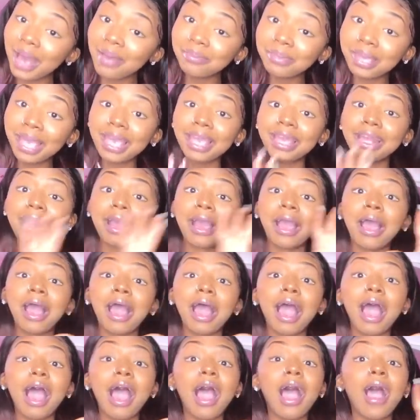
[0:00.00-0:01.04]
I made
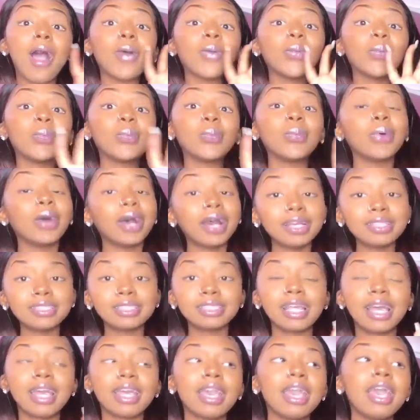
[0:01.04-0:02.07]

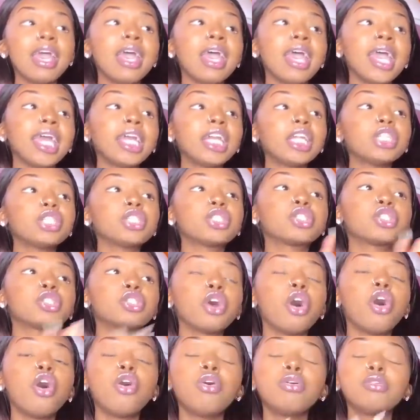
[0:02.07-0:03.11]
what? Like, it is
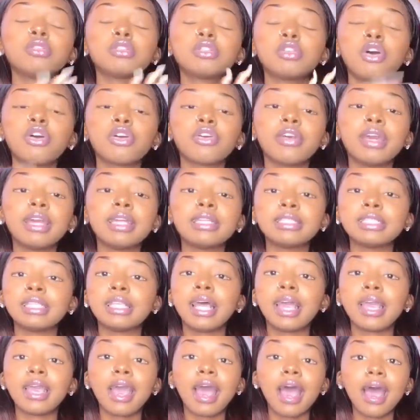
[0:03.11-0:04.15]
so crazy.
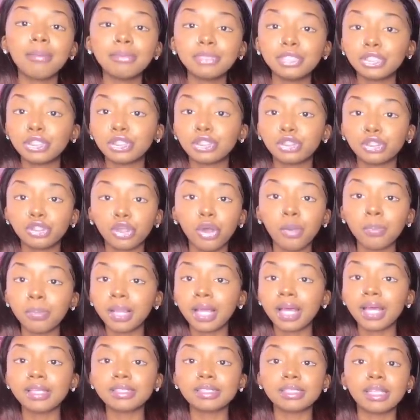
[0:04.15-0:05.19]
Like, I'm just so
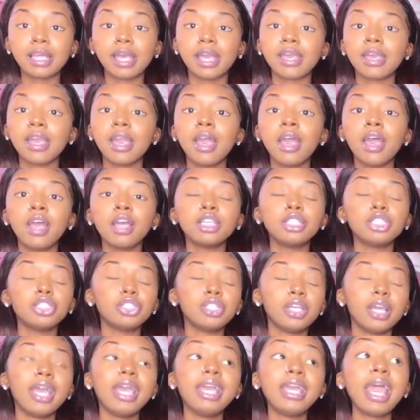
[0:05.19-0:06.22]
blessed. Like,
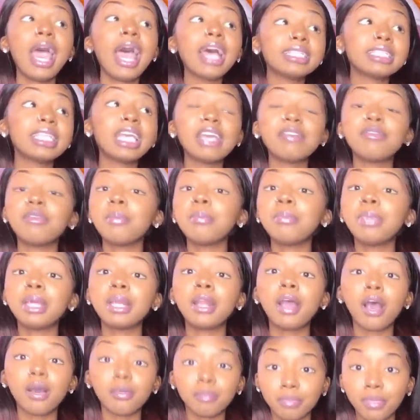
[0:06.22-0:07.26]
it hasn't even
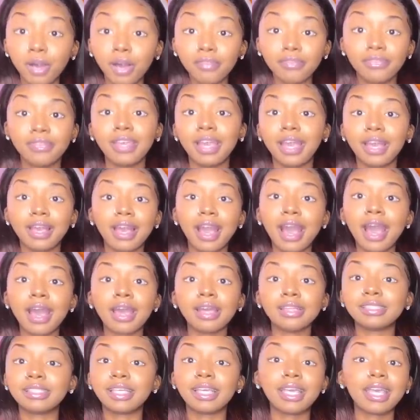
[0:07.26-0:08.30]
been a month yet,
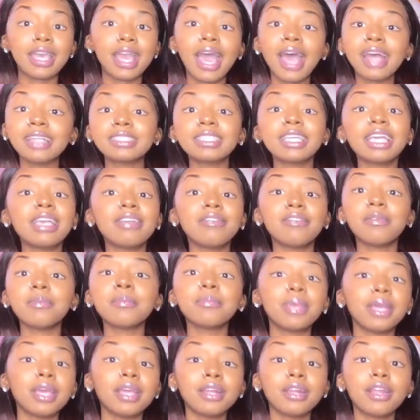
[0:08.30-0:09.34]
guys. Like, it hasn't
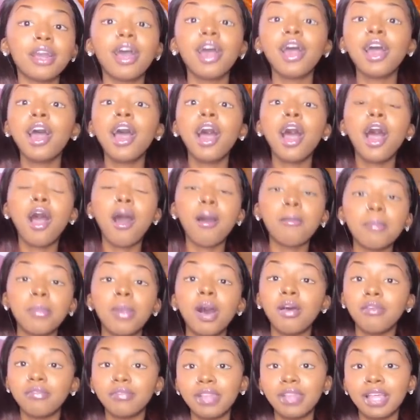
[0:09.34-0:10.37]
even been a
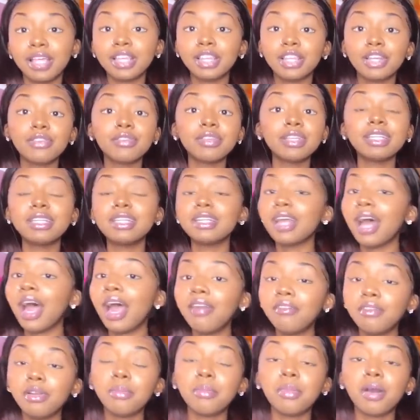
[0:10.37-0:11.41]
month, like literally
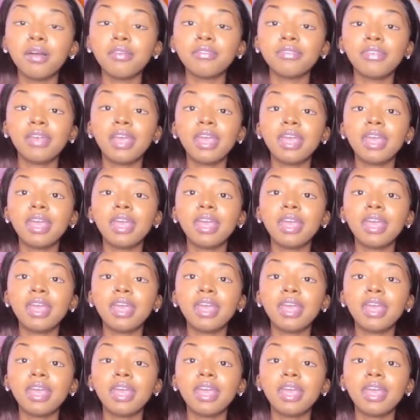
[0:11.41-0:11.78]
not in a month.